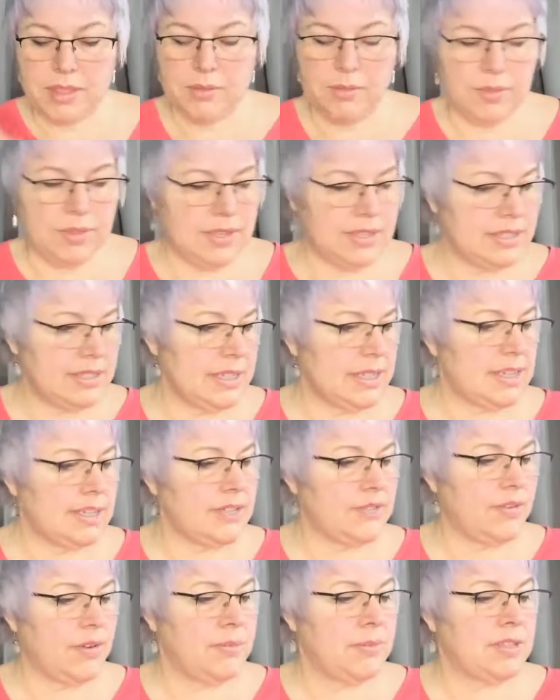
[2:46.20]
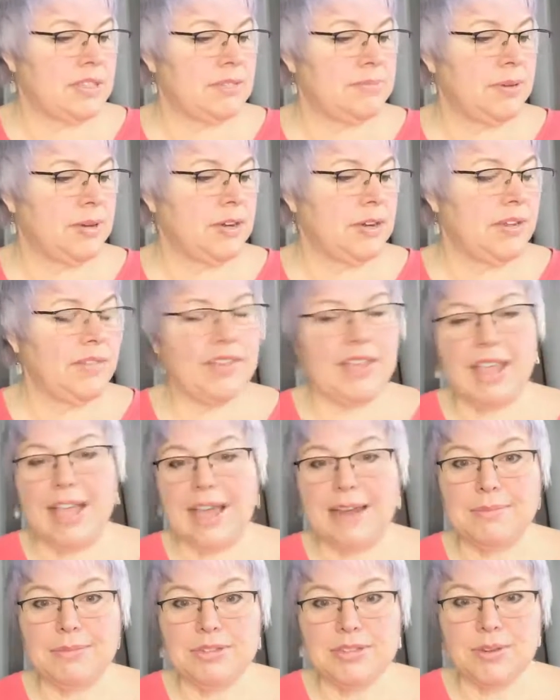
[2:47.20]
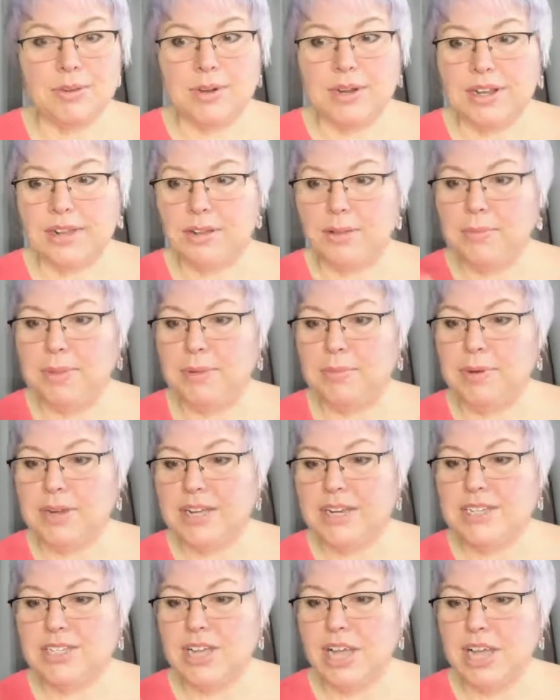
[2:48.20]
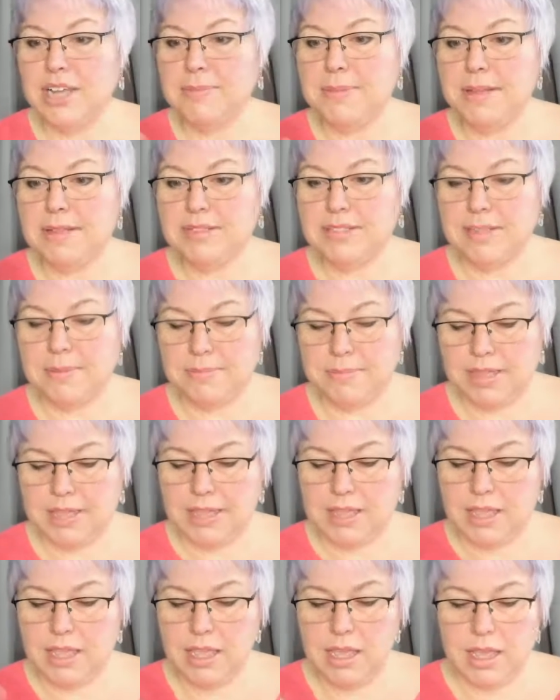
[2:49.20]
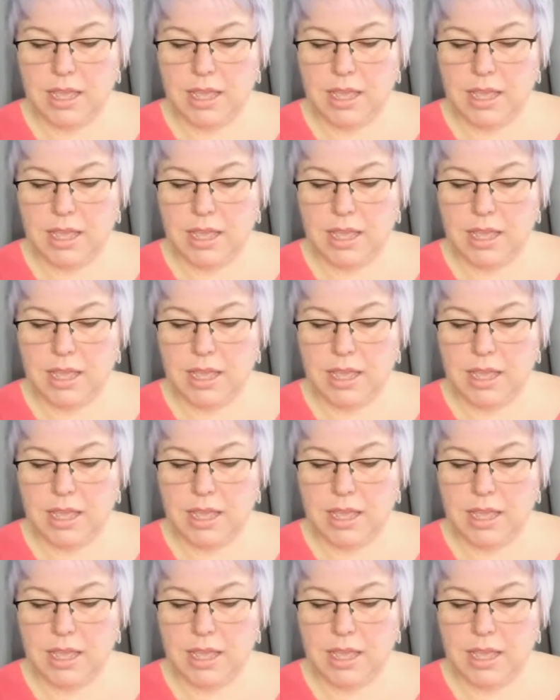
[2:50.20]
This is from the Spirit of the Animals Oracle, but we're going to talk about something,